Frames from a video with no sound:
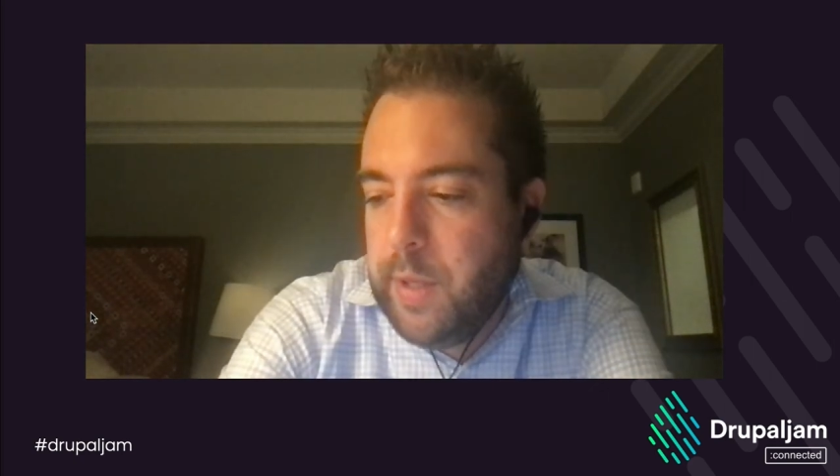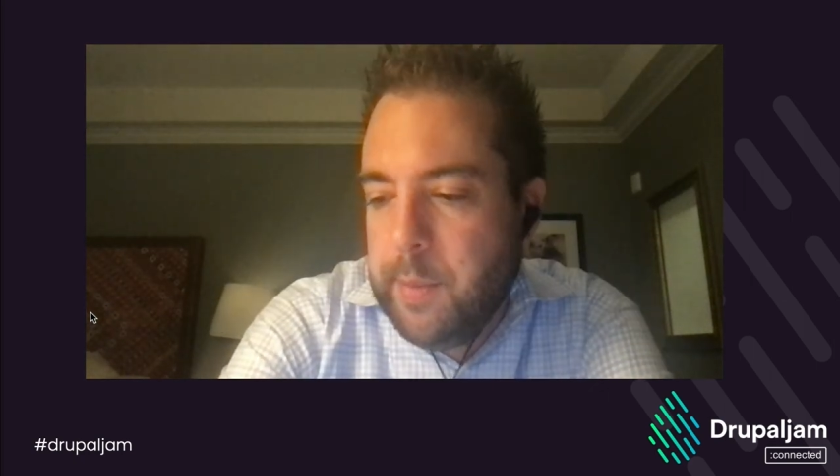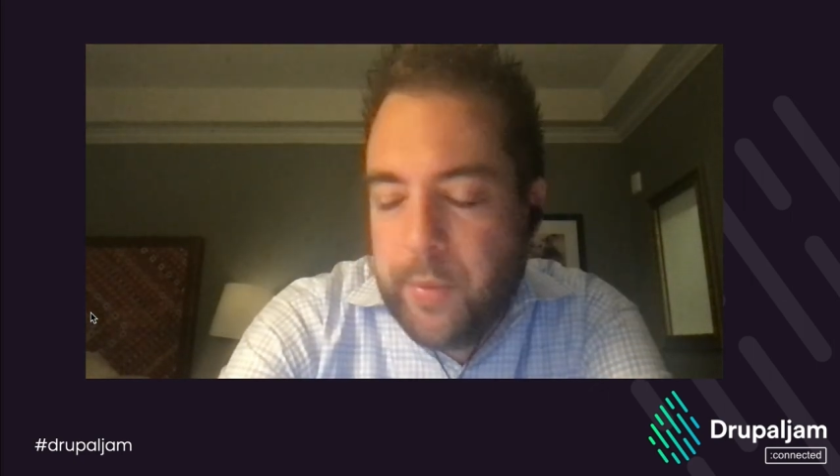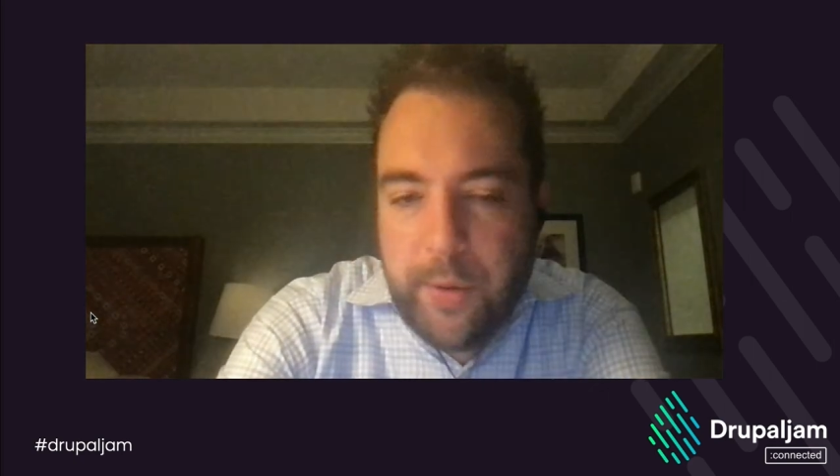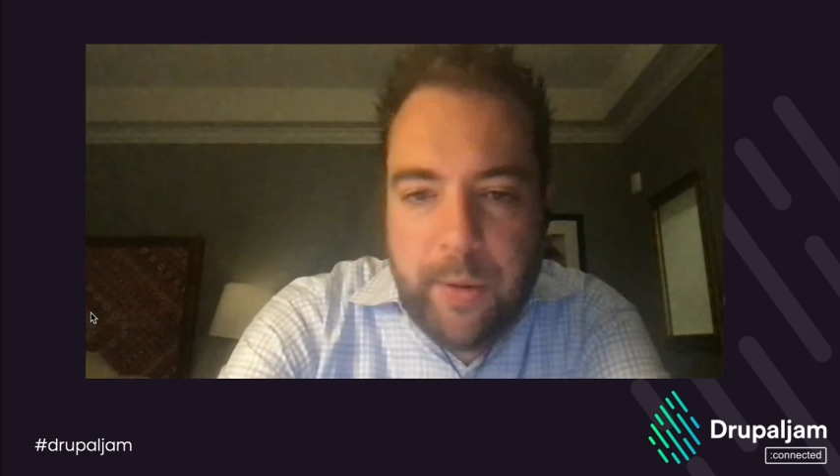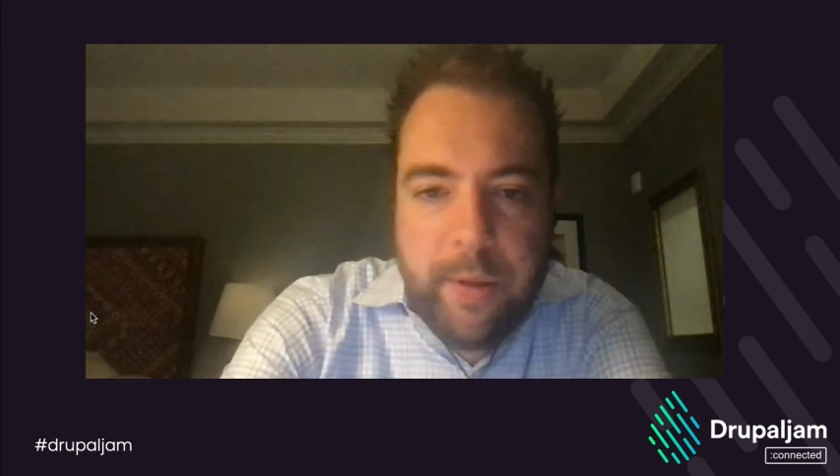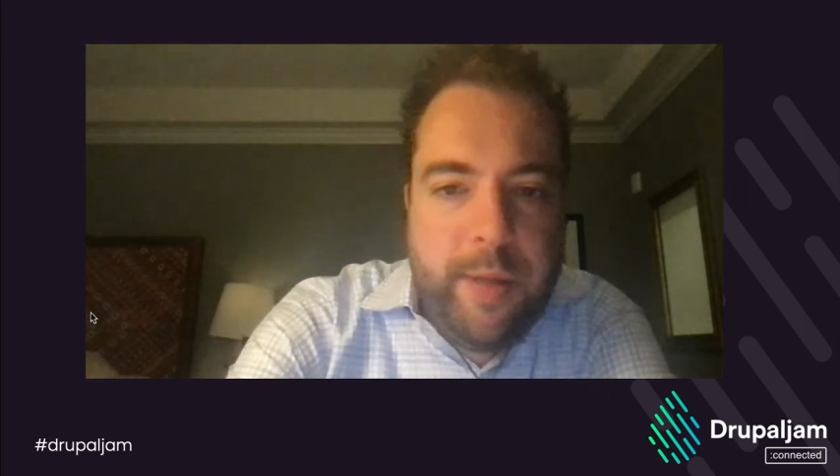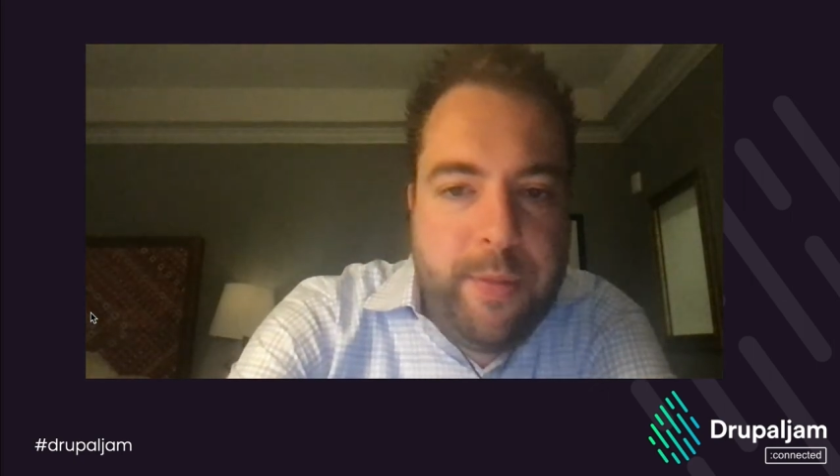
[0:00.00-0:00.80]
people